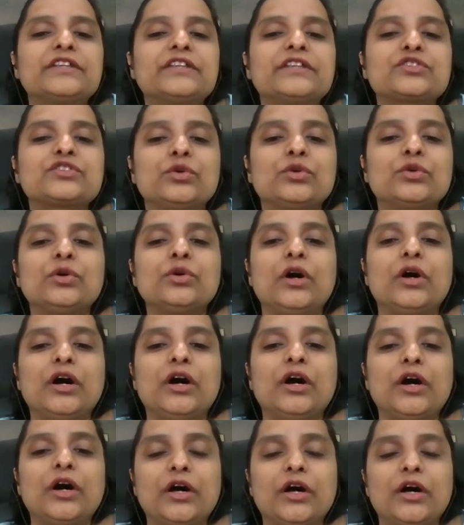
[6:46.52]
And
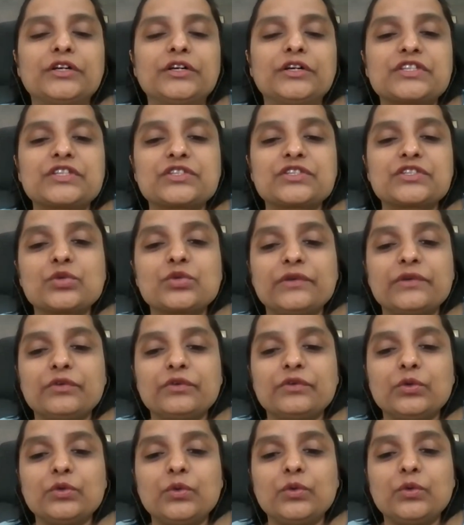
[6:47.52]
so just to give
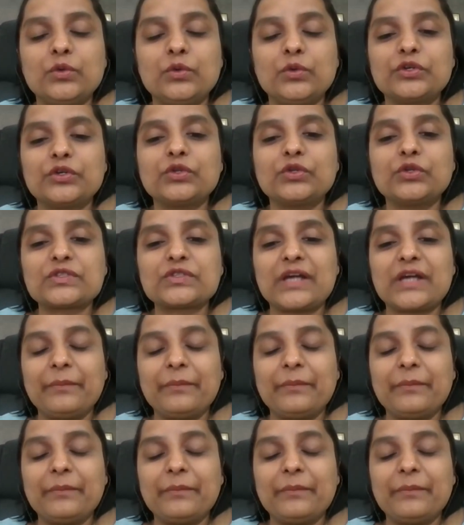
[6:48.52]
you, you know,